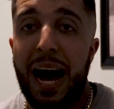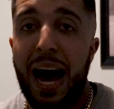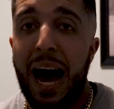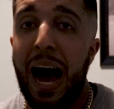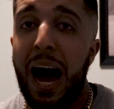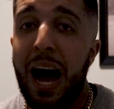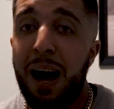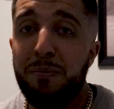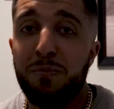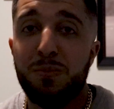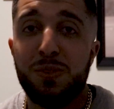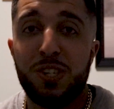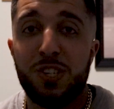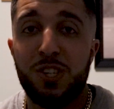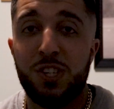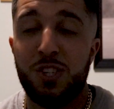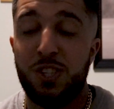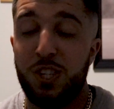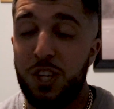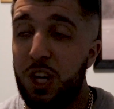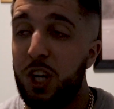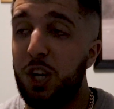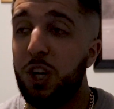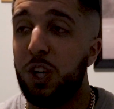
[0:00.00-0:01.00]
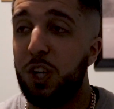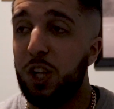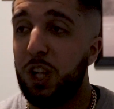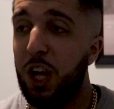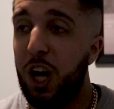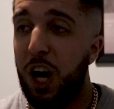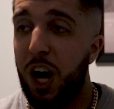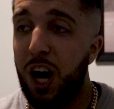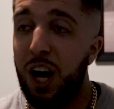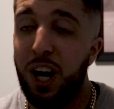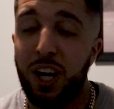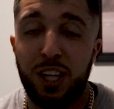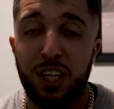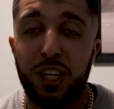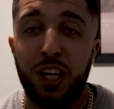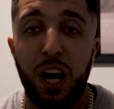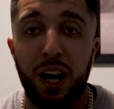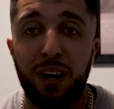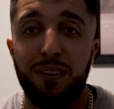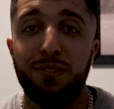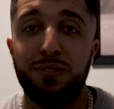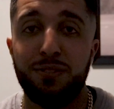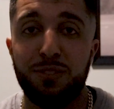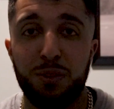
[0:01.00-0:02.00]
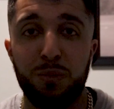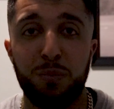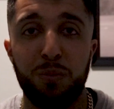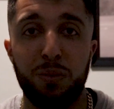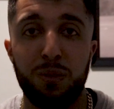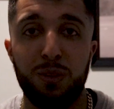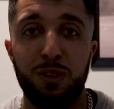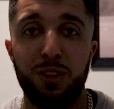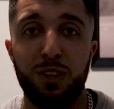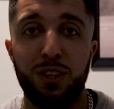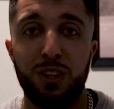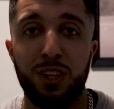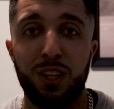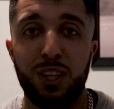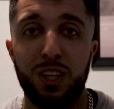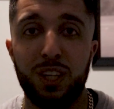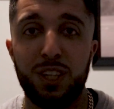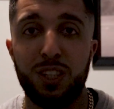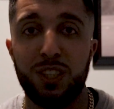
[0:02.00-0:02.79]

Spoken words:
I'm still uncomfortable